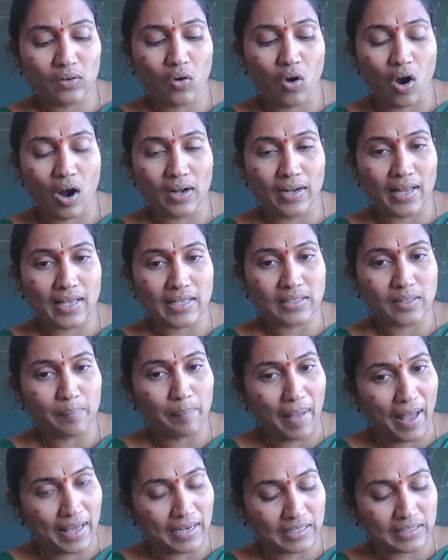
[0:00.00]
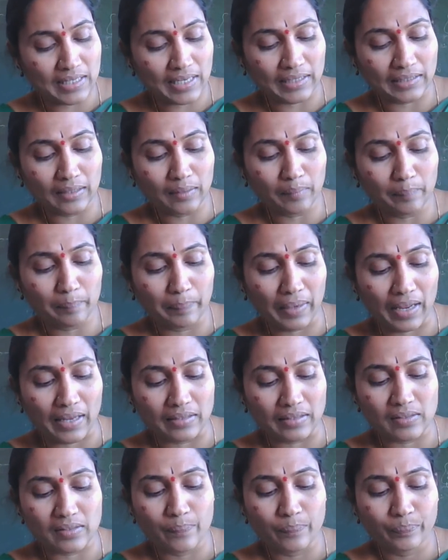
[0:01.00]
called as the parasitic
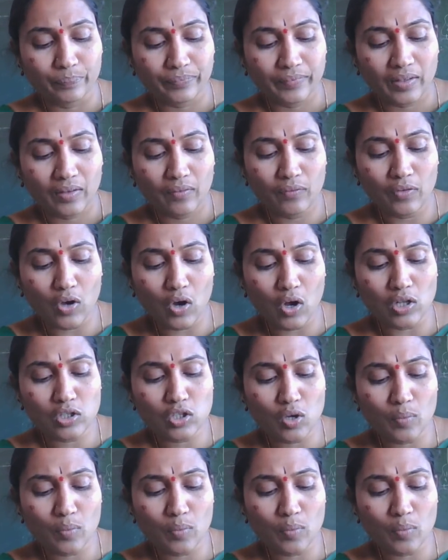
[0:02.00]
plants. We also